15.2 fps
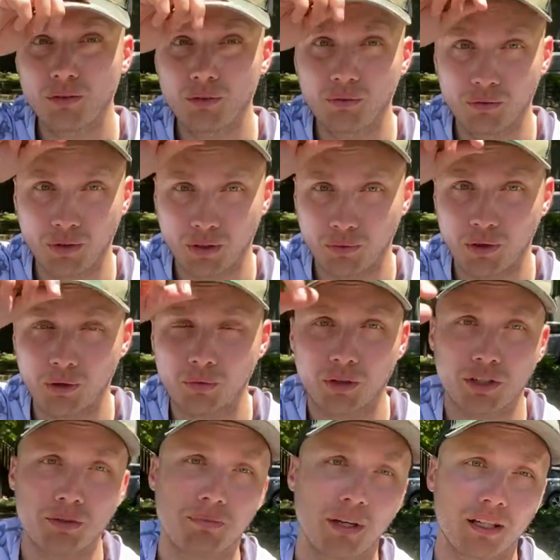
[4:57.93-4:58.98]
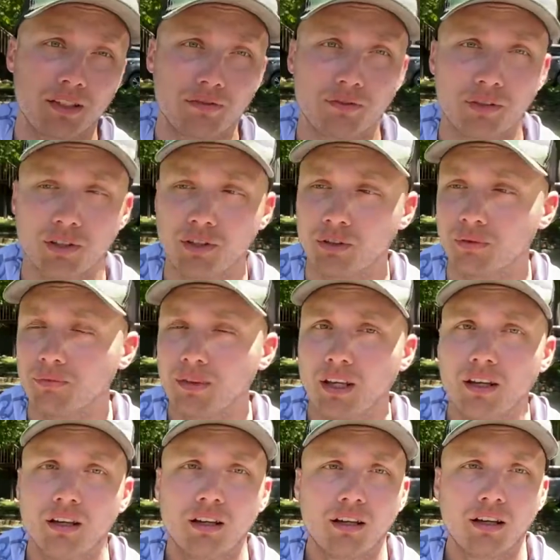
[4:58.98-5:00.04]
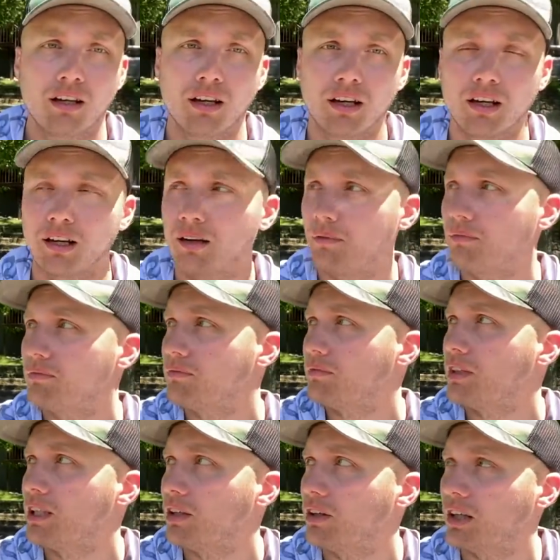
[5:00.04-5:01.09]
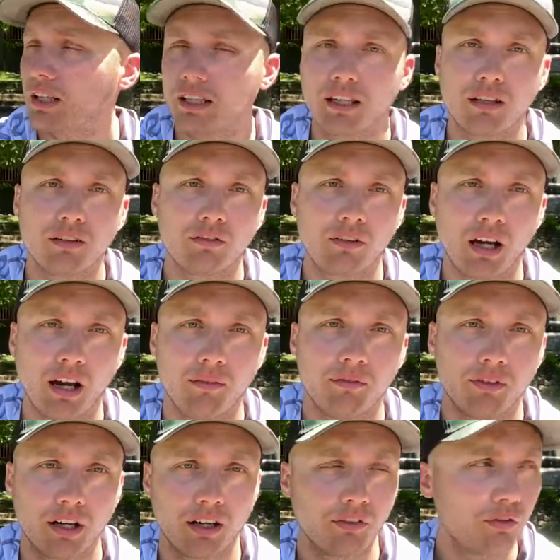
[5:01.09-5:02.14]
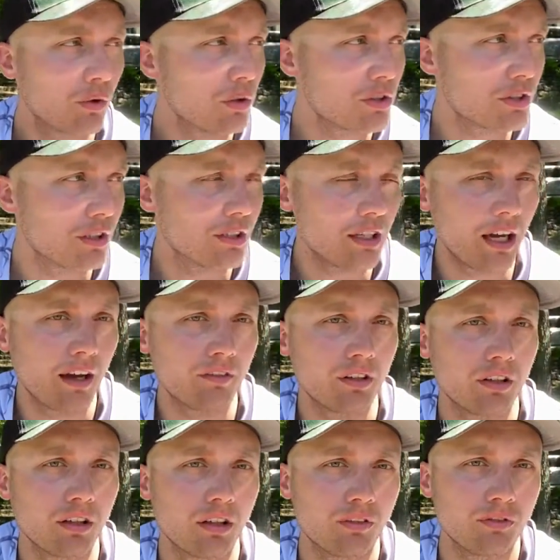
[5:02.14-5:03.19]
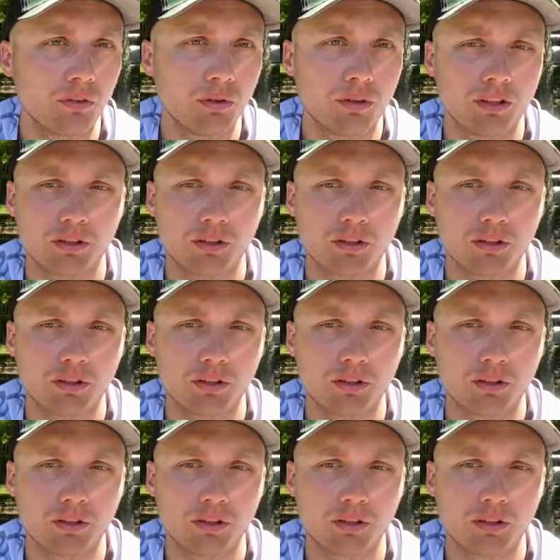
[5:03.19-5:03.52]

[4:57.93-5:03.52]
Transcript: with what works best for you. Um, you know, again, I'm very fortunate to have a, a few of the